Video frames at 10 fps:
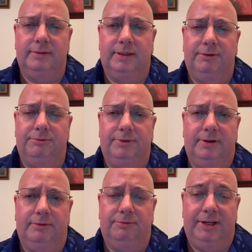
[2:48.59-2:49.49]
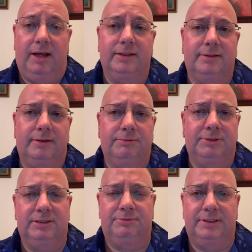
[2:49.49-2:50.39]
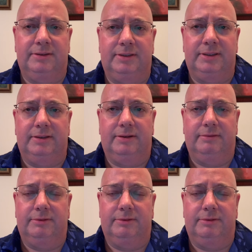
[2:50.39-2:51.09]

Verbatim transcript: of uh, Vedanta vis-a-vis the uh,